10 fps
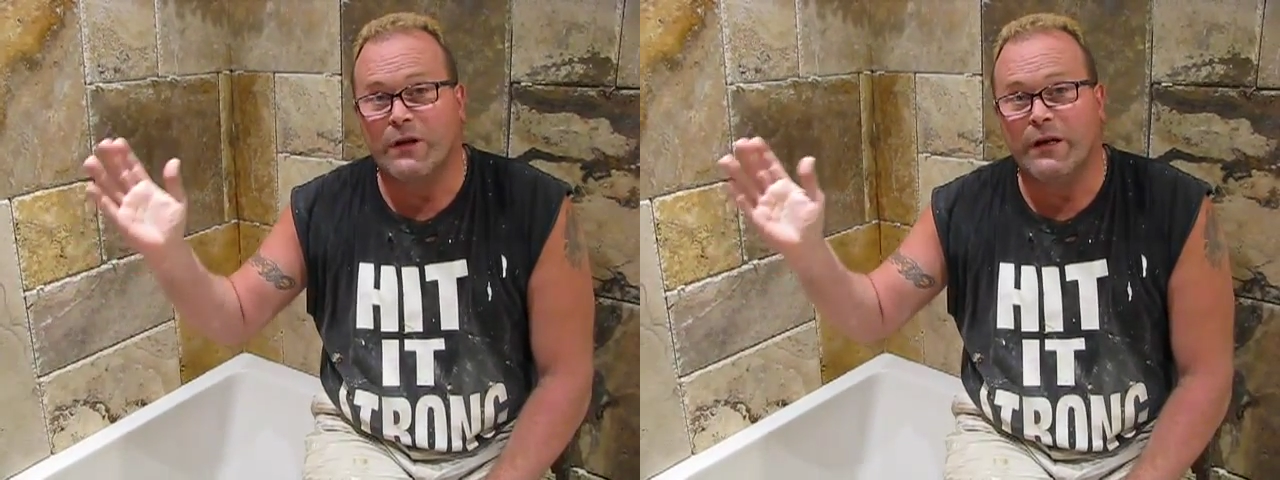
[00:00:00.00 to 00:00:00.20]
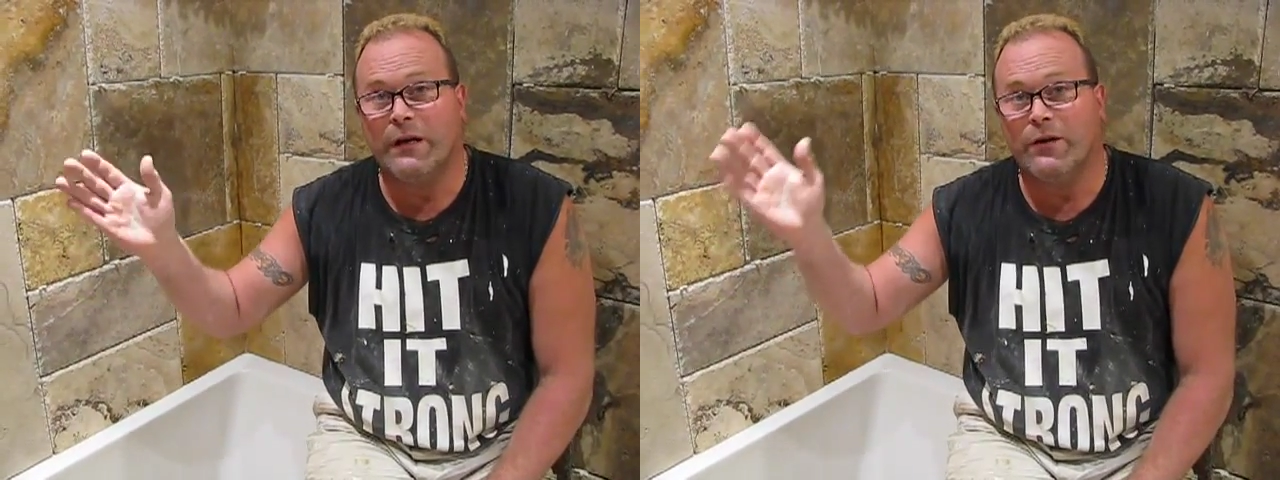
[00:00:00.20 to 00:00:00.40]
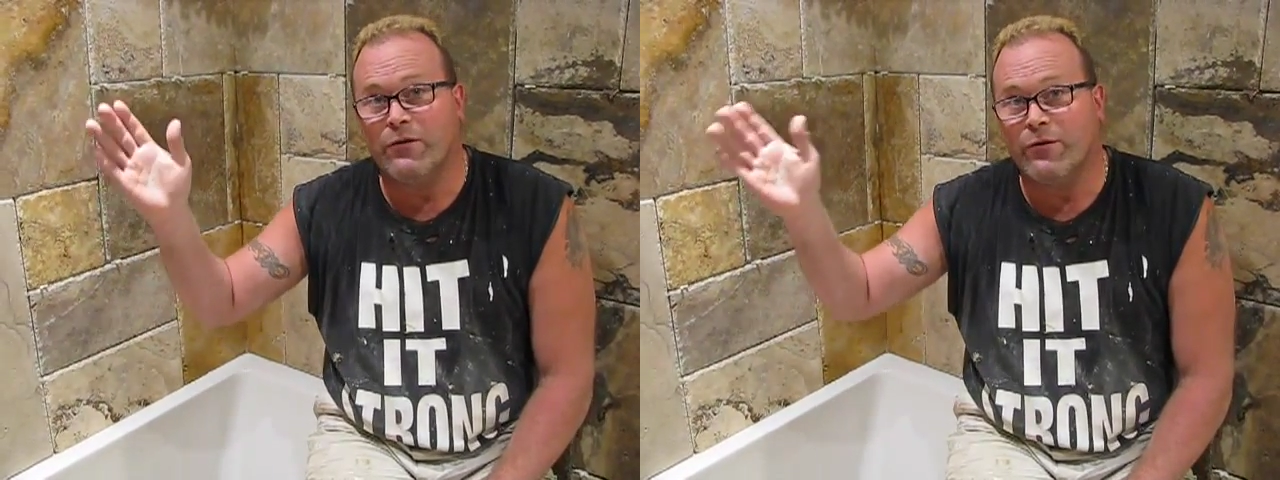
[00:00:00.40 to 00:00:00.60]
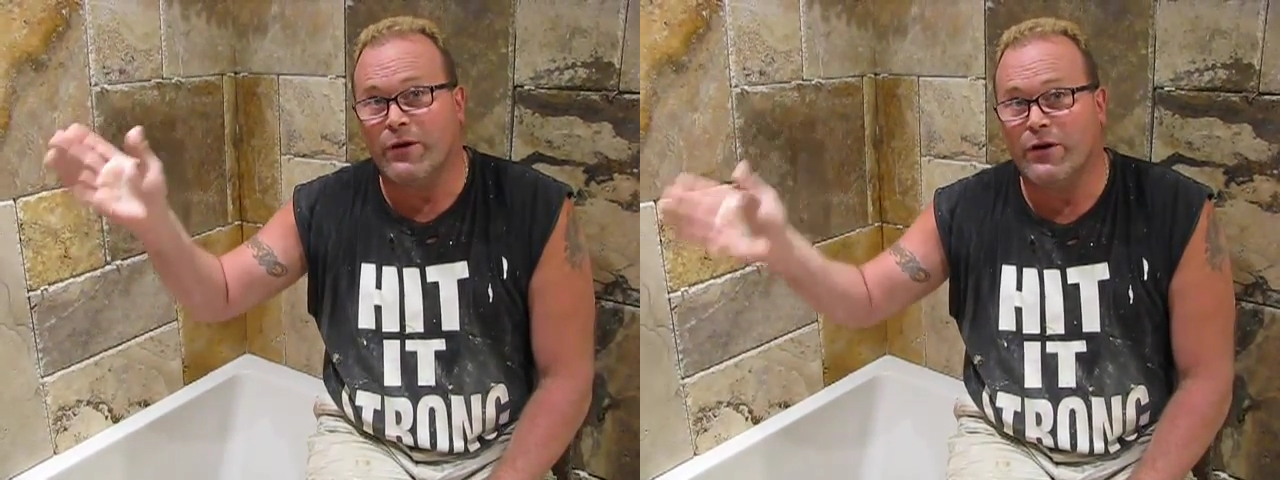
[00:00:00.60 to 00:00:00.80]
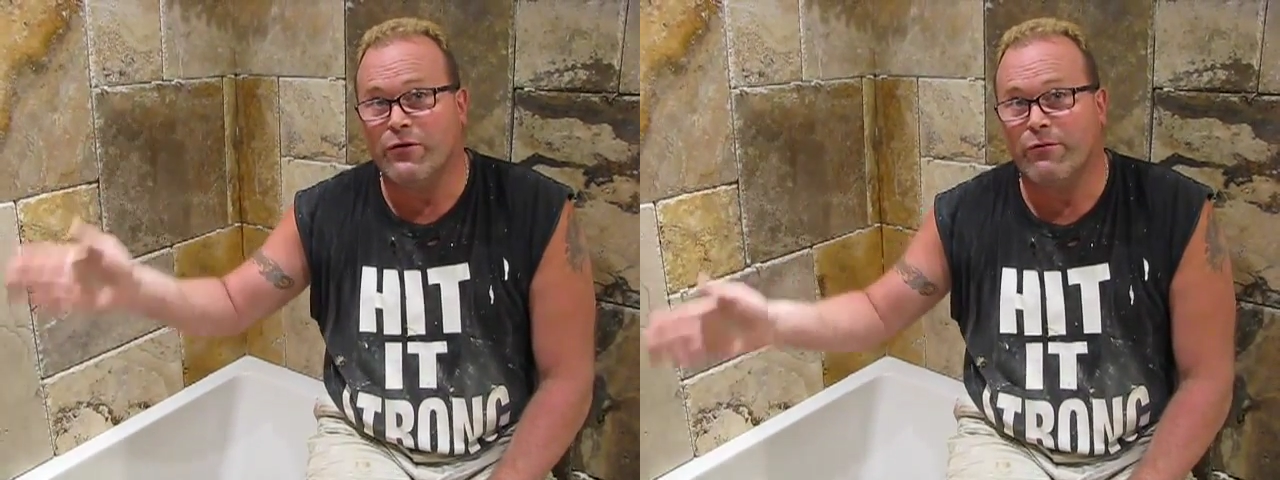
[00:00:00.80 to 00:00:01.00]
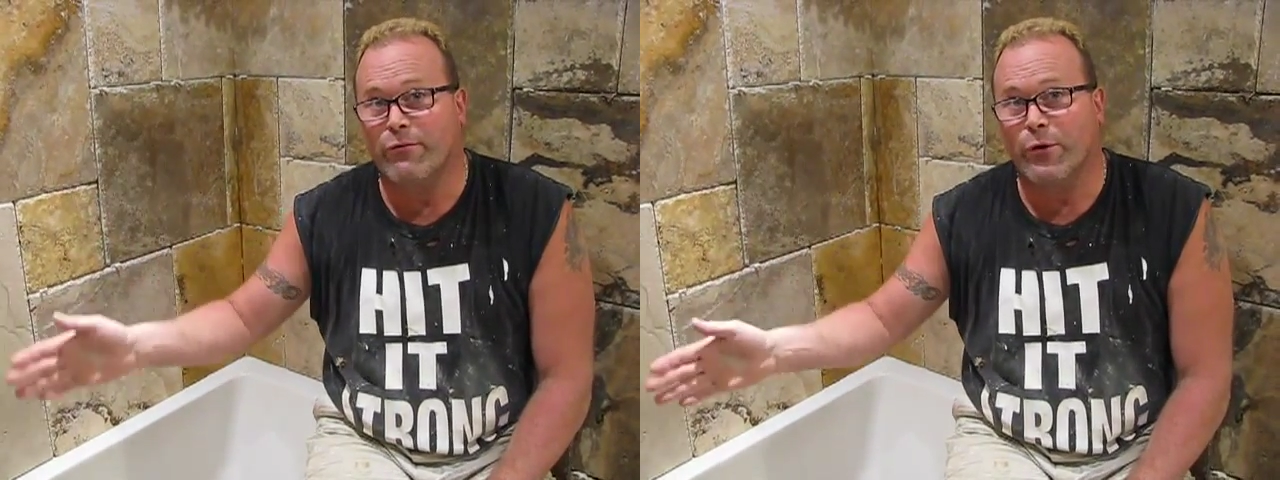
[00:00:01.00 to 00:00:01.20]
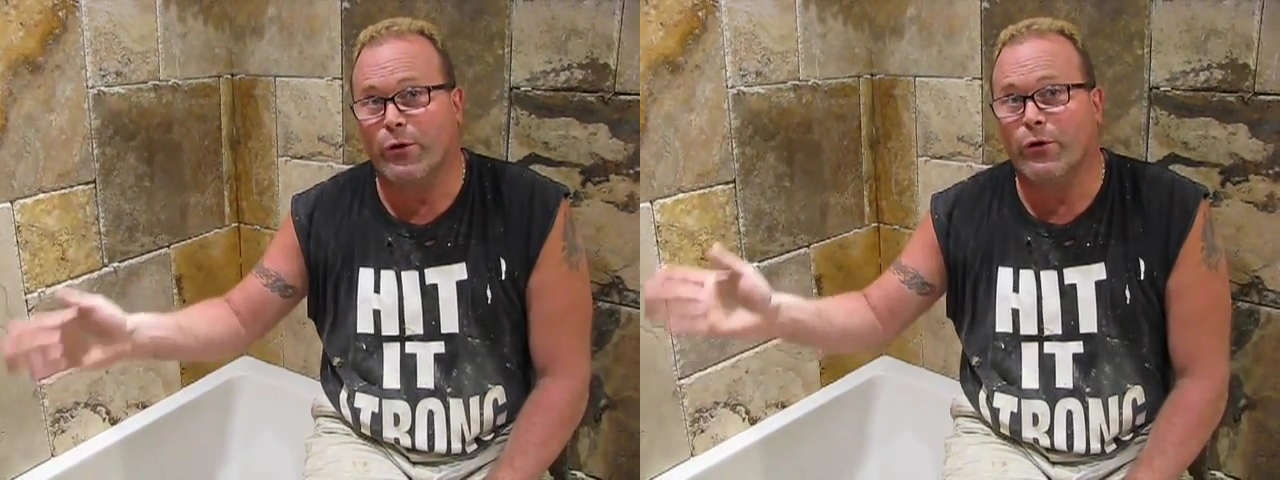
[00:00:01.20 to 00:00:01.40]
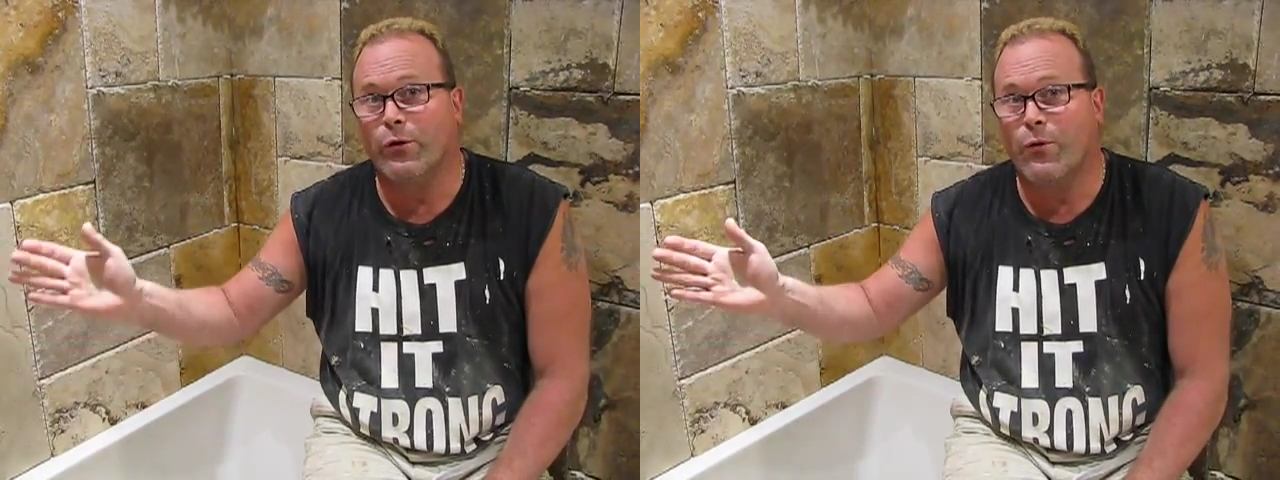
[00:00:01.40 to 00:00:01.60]
a leak in your
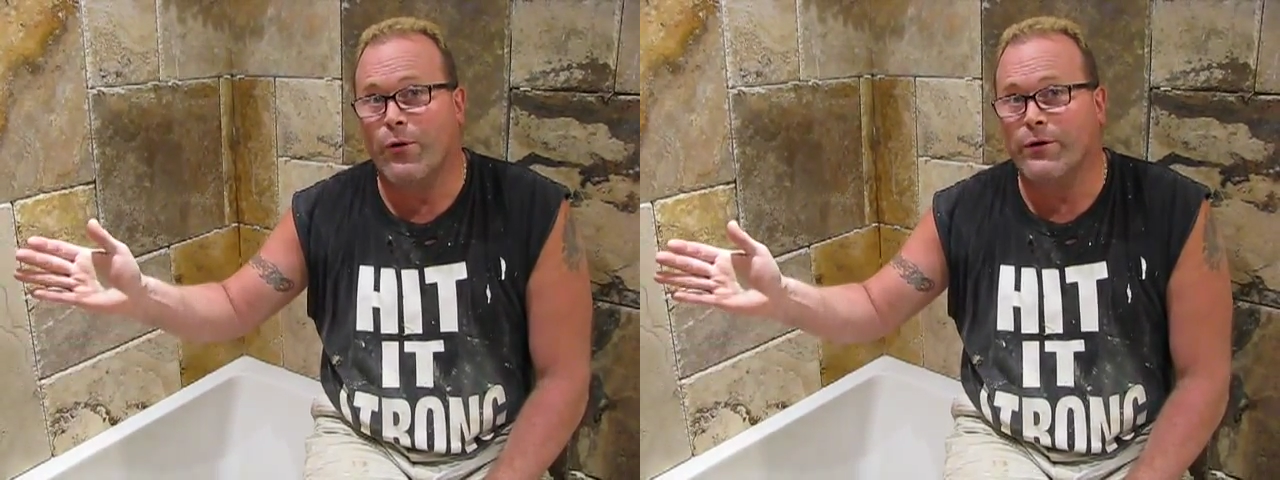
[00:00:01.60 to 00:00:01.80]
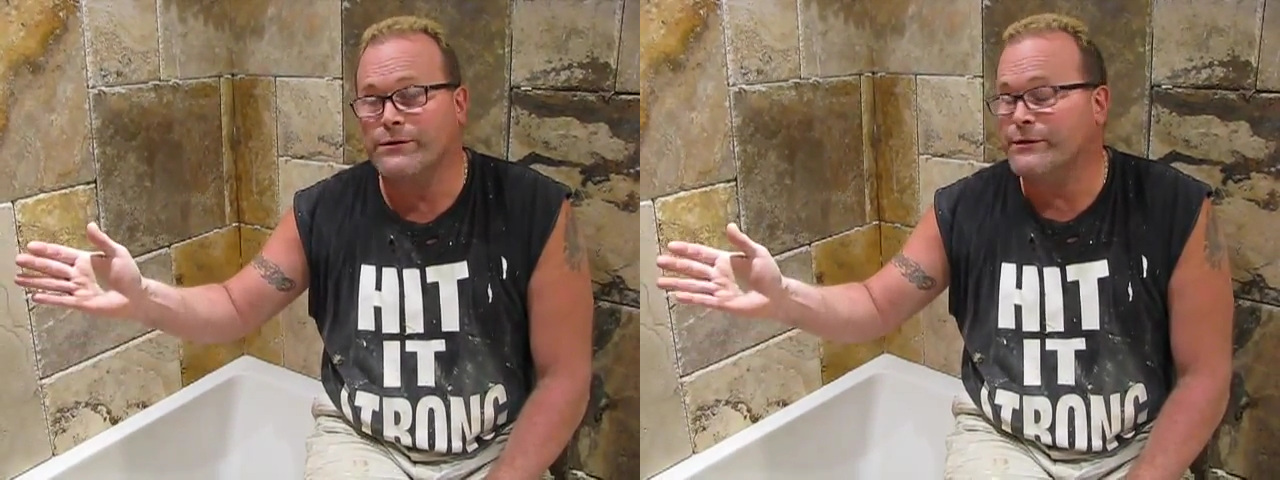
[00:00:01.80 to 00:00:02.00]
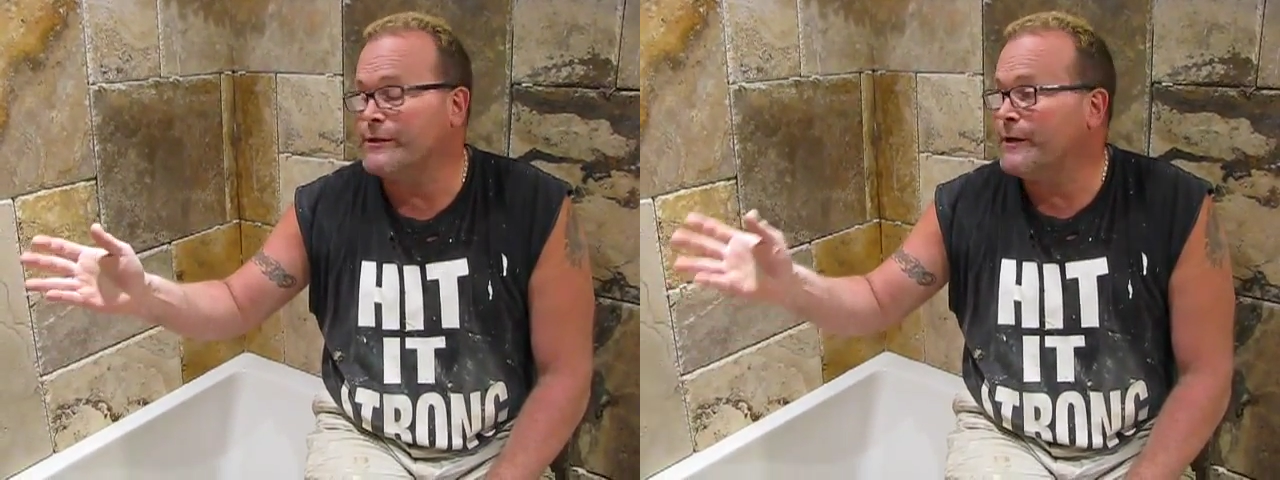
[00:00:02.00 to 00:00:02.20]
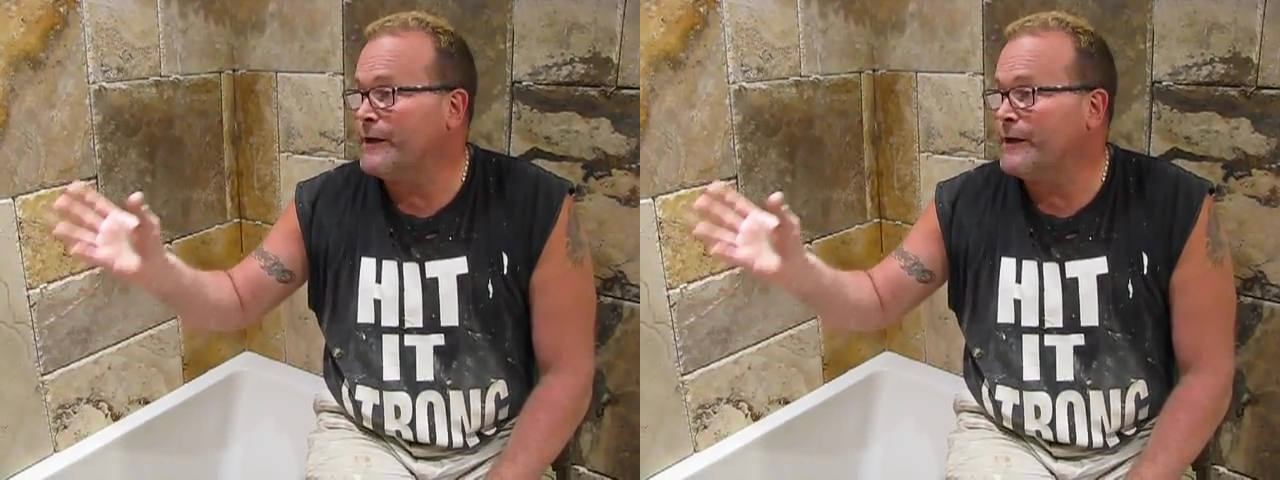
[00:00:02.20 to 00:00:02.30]
vertical corners,